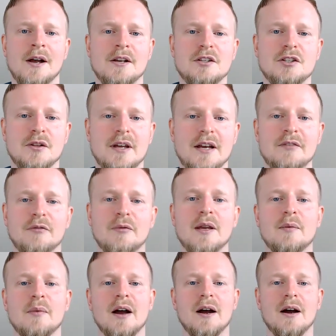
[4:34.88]
So that if
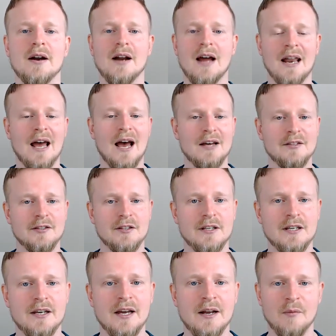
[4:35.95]
we were an
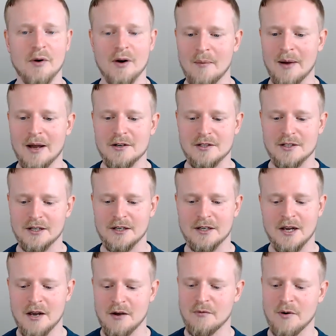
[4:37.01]
athlete and we're about to
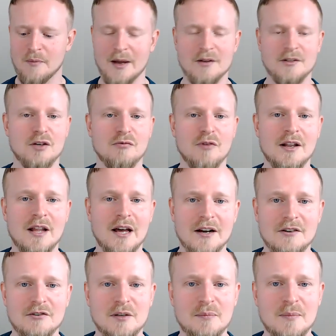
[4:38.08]
run the
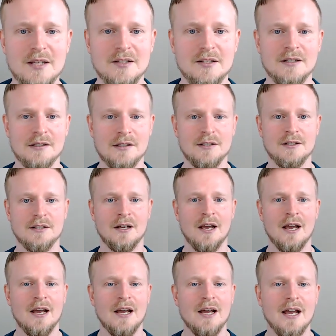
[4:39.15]
100 meters,
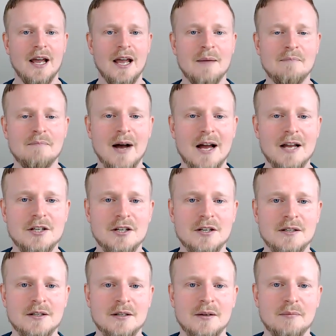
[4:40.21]

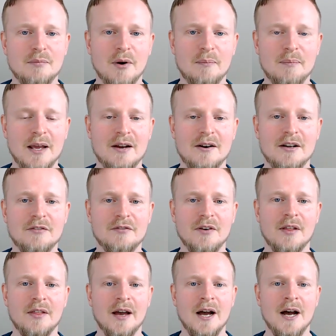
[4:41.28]
imagine preparing
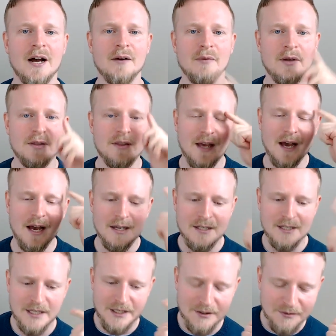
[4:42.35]
for that with the
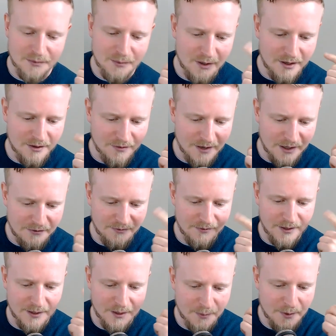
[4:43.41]
idea of what if I
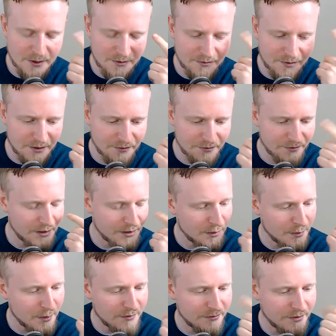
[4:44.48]
fail? What if I fail?
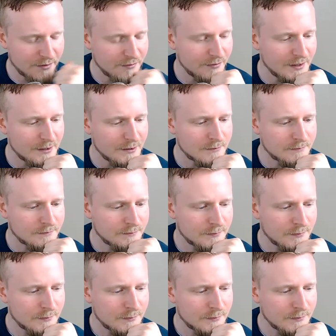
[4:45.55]
What if I fail?